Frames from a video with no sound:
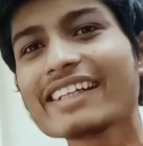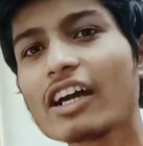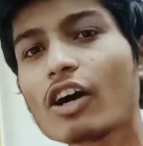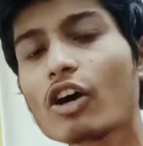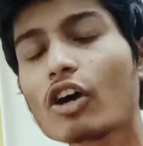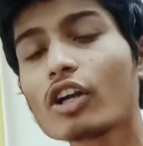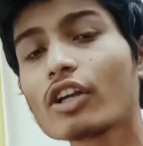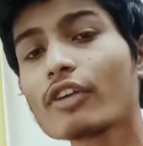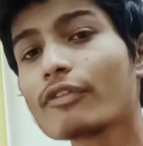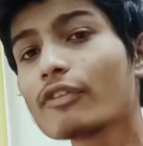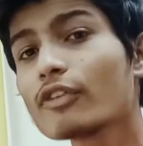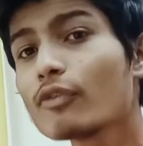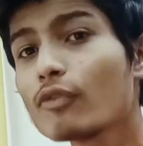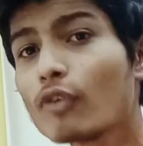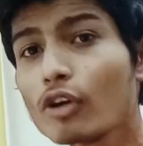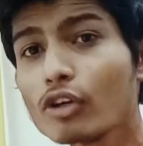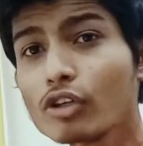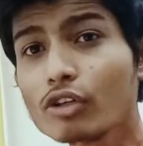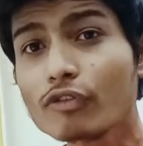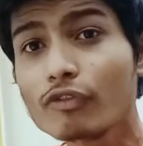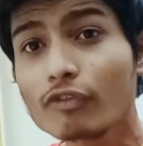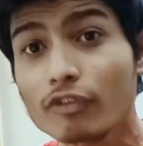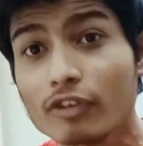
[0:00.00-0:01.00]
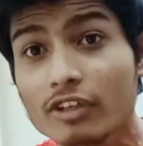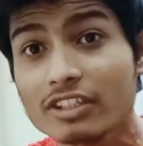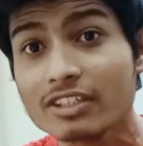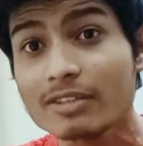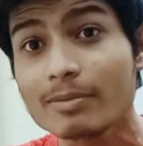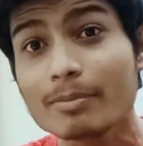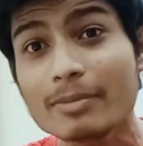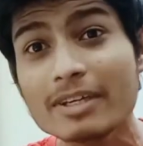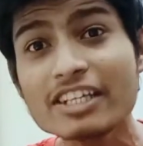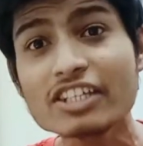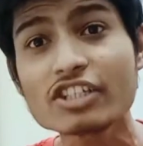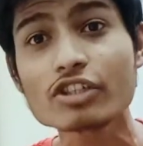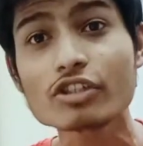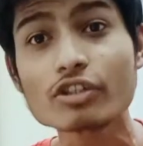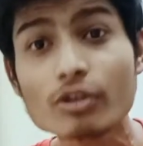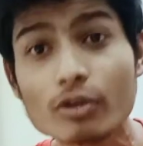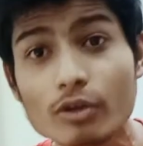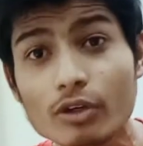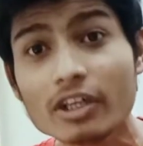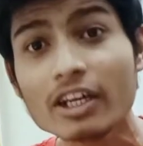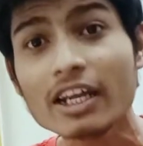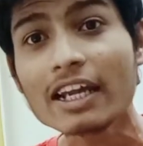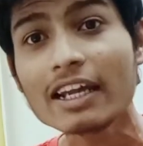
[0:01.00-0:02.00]
or if you want to first make
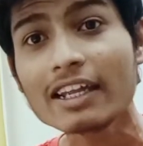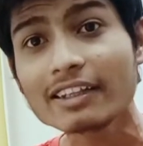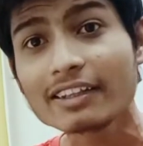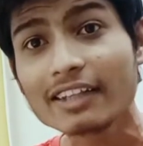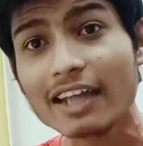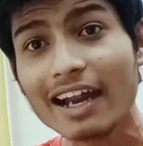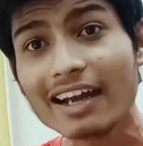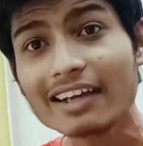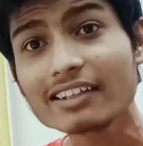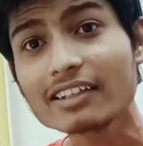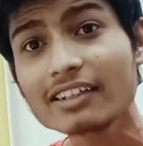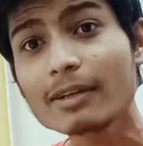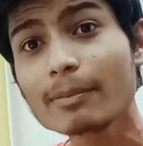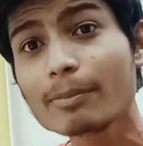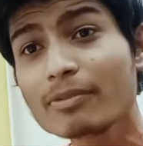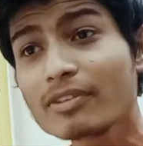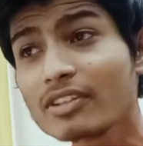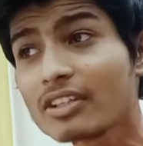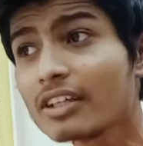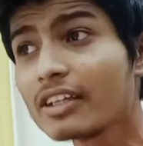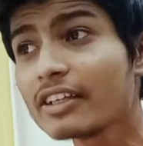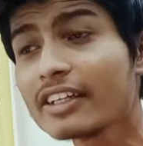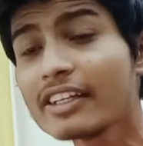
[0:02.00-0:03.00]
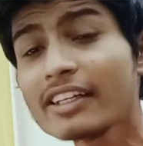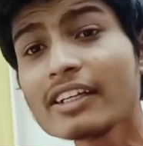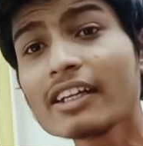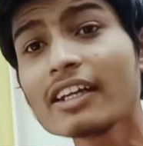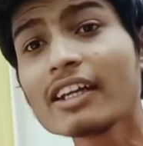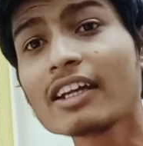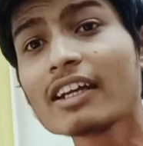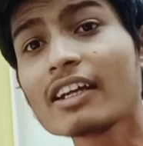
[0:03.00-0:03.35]
sure that the certain